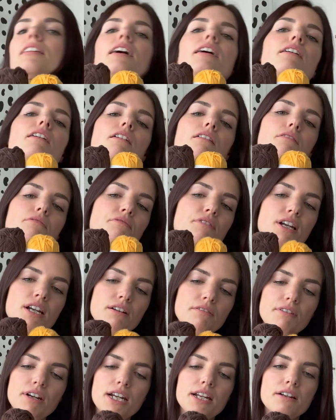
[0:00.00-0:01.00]
are really,
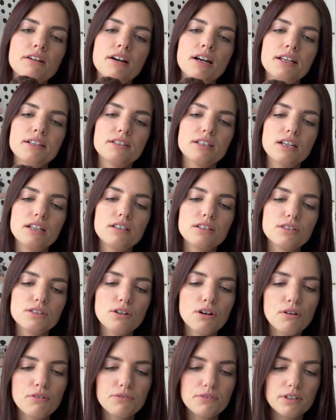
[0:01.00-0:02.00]
really nice and
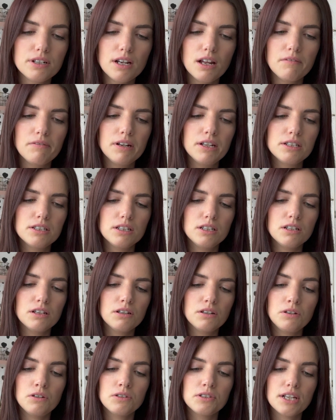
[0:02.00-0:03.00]
soft, lovely to
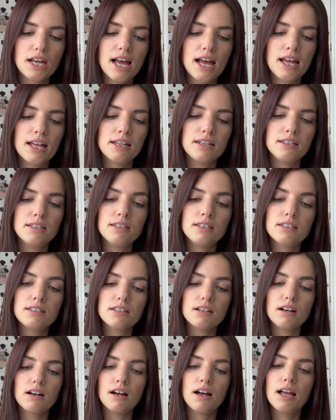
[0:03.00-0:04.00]
use, and
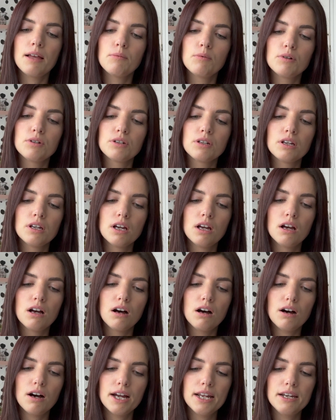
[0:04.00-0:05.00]
I would
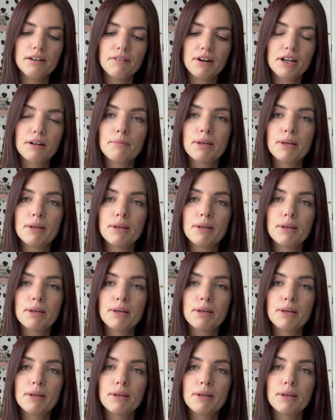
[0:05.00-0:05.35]
highly recommend